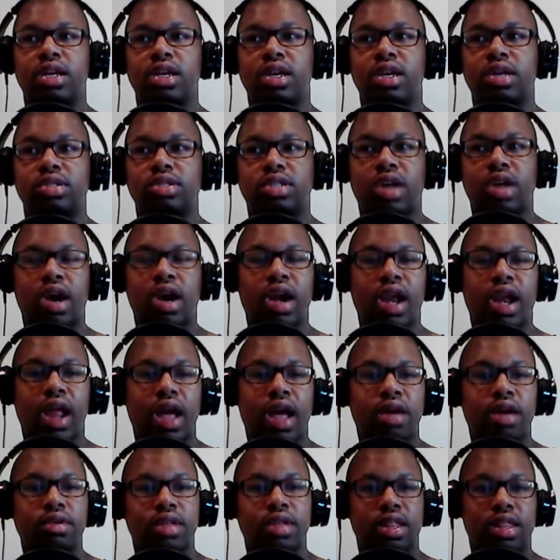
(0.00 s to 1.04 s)
starting
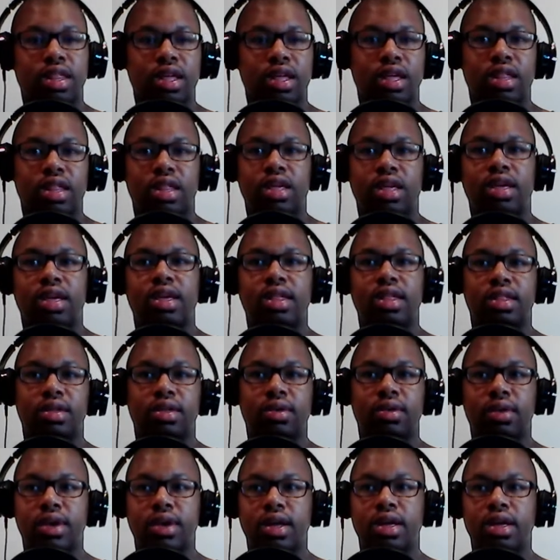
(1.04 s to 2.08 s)
out the season. He's
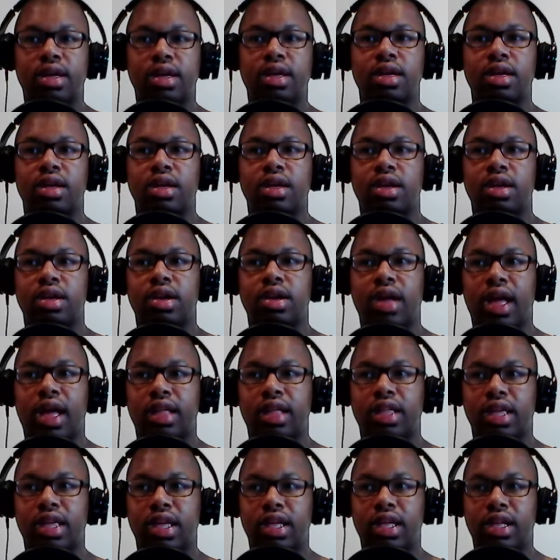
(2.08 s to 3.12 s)
going to have
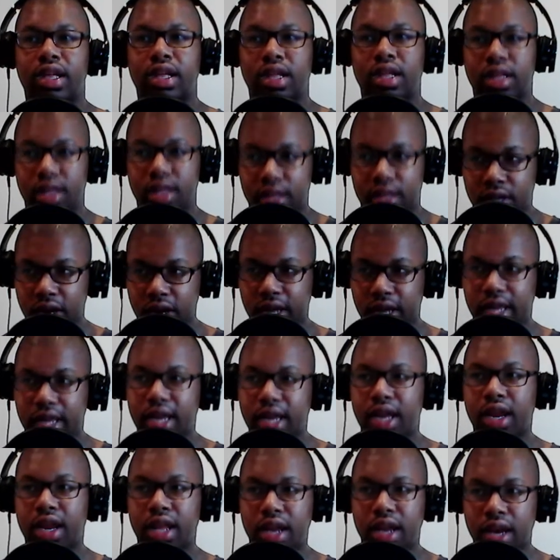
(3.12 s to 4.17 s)
to
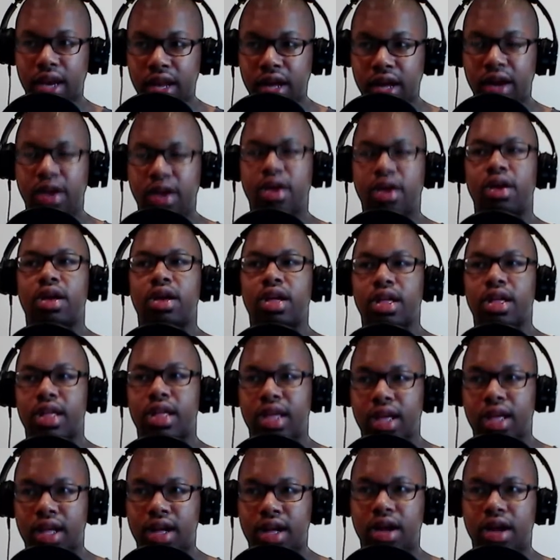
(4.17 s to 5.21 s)
get in there and
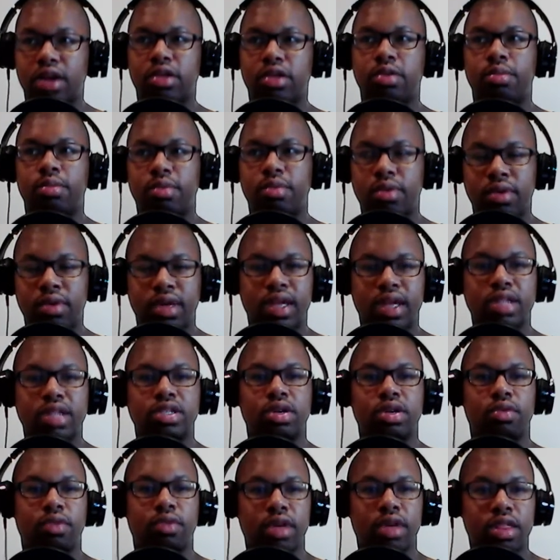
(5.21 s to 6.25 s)
get comfortable, get
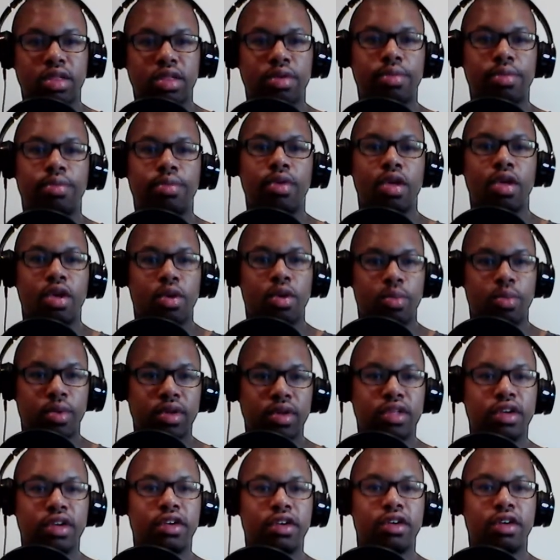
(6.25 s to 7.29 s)
into rhythm with
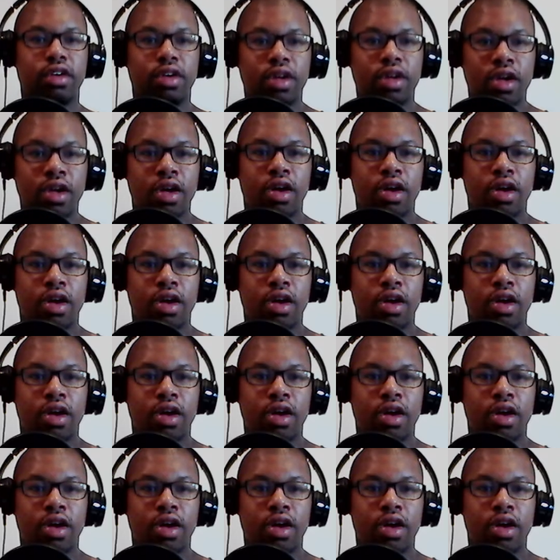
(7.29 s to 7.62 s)
the